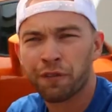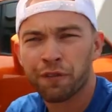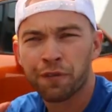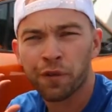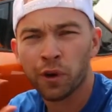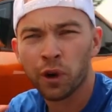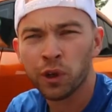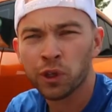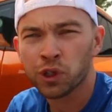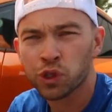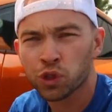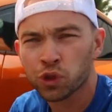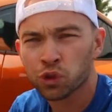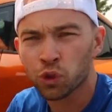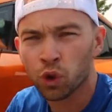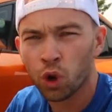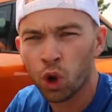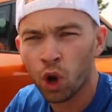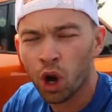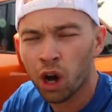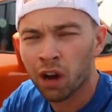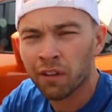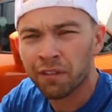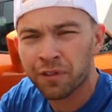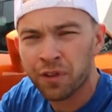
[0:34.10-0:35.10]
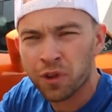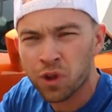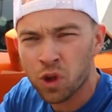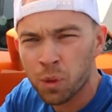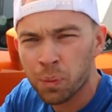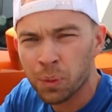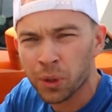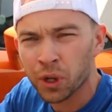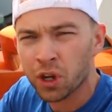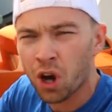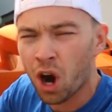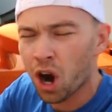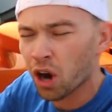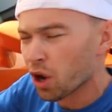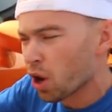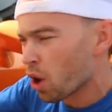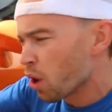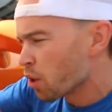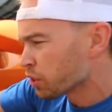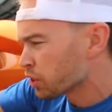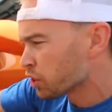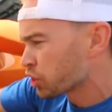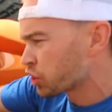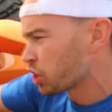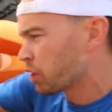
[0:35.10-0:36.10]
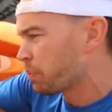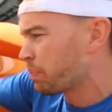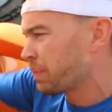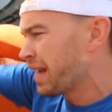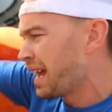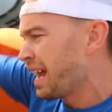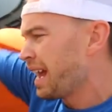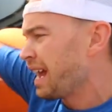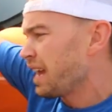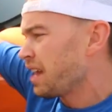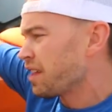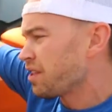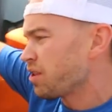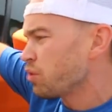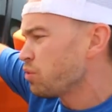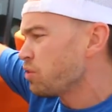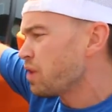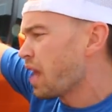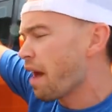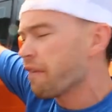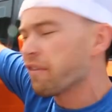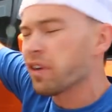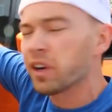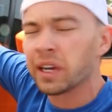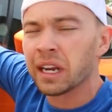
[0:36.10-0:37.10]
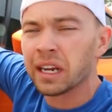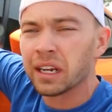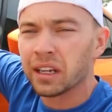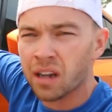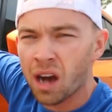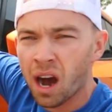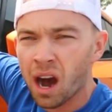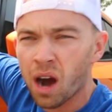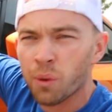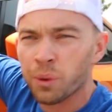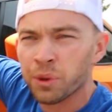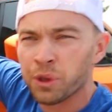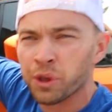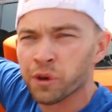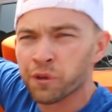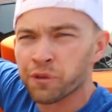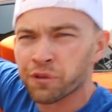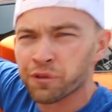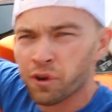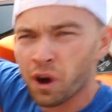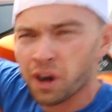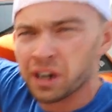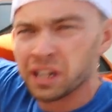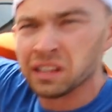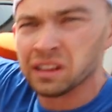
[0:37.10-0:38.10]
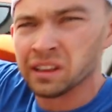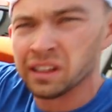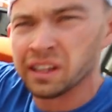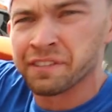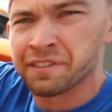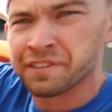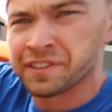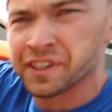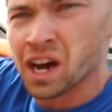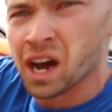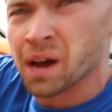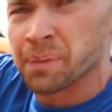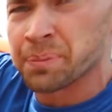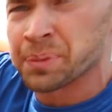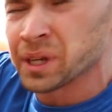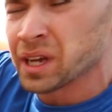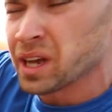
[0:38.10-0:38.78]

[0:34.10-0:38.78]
first rule of supercar ownership is you never get caught with your front end lift up.